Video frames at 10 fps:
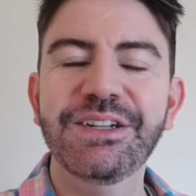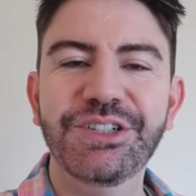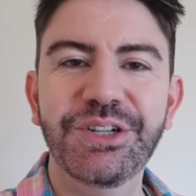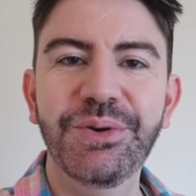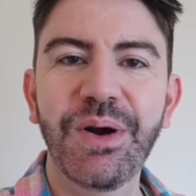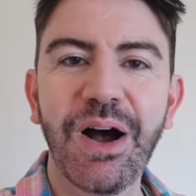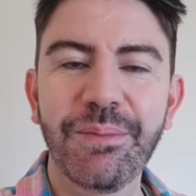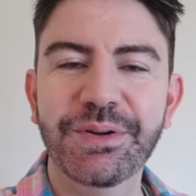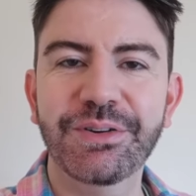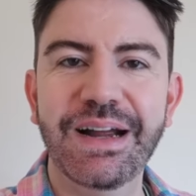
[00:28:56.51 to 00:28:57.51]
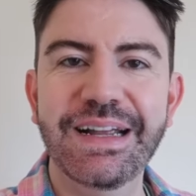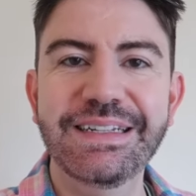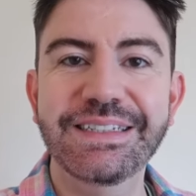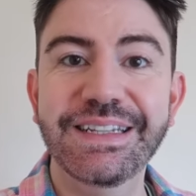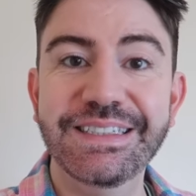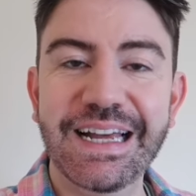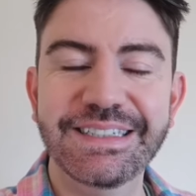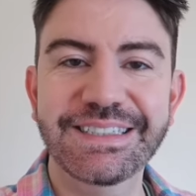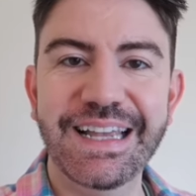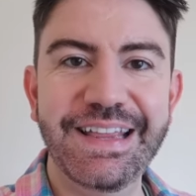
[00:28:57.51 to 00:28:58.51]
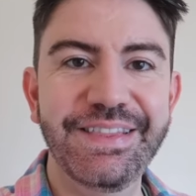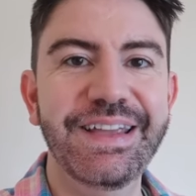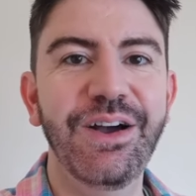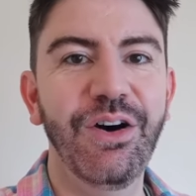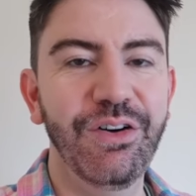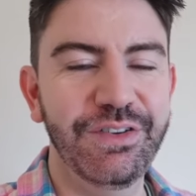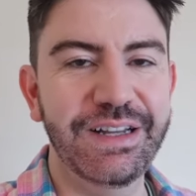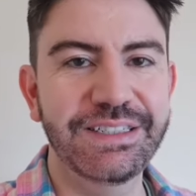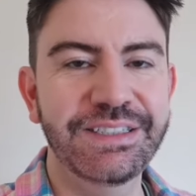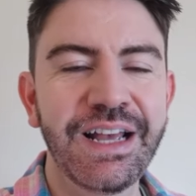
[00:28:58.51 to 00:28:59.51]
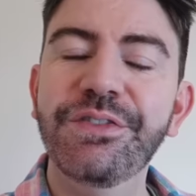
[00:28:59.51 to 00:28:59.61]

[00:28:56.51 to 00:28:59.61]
to upgrade the desk in the office.